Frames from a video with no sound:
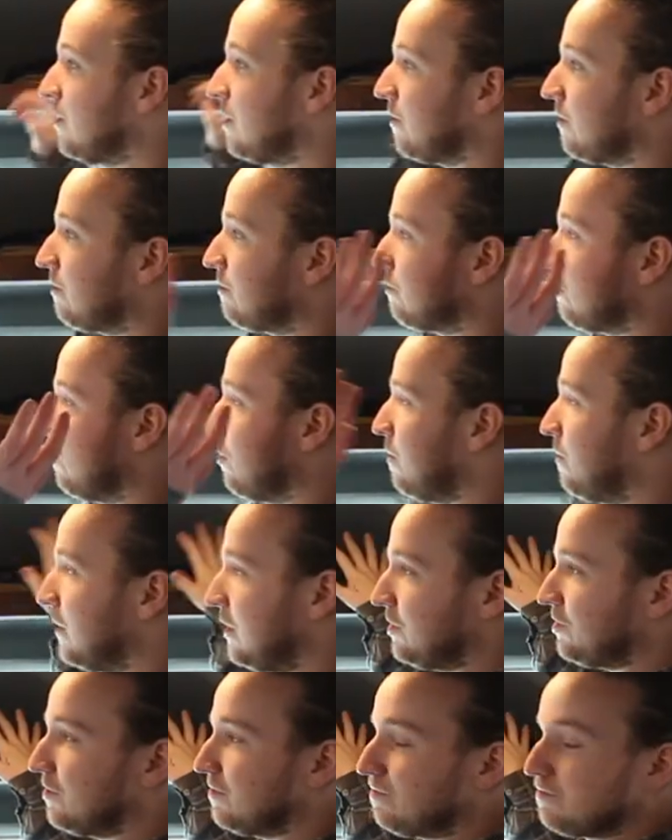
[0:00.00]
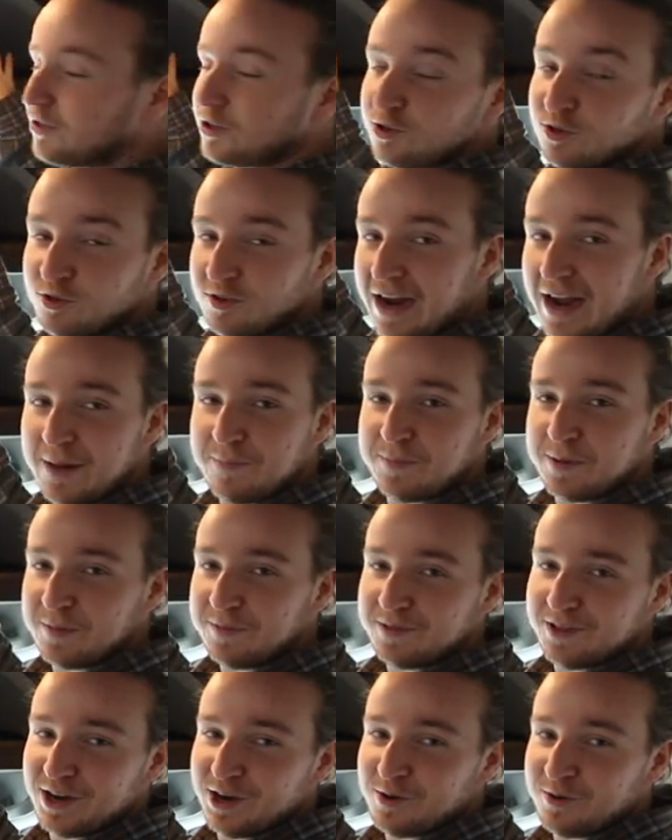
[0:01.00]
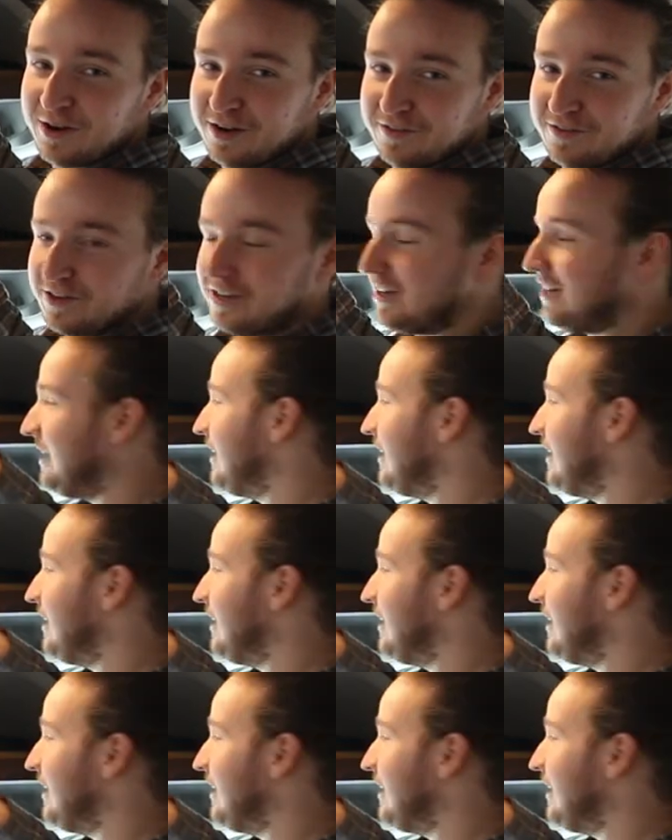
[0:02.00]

You can throw a bunch of crap up there, whatever you